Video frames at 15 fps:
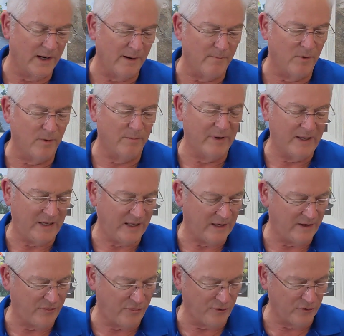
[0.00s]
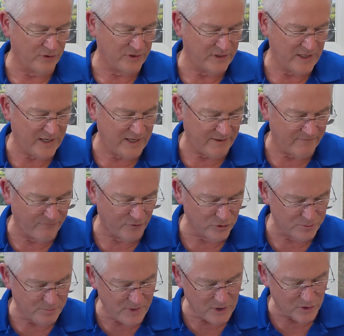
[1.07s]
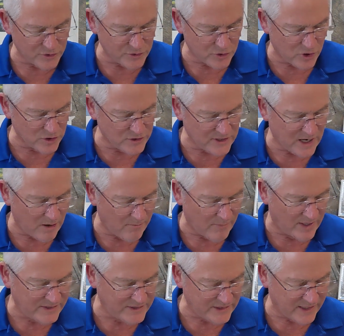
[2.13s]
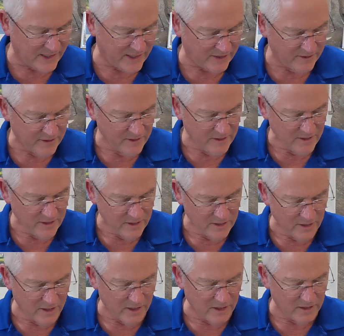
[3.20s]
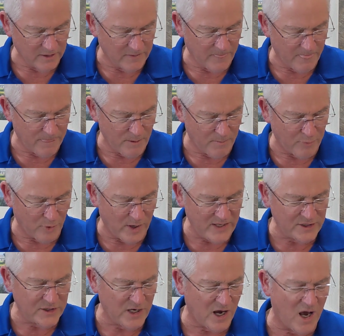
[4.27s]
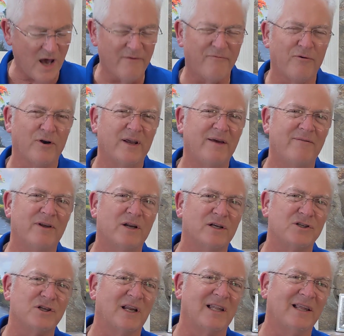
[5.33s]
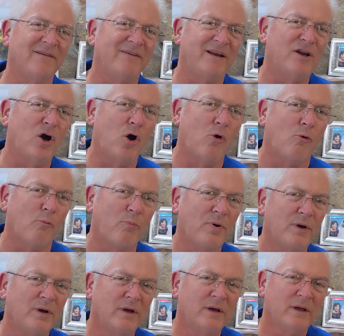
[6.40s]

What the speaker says: and I'm going to begin in 13. 1 Peter starts out by saying, to praise God for giving us a living hope.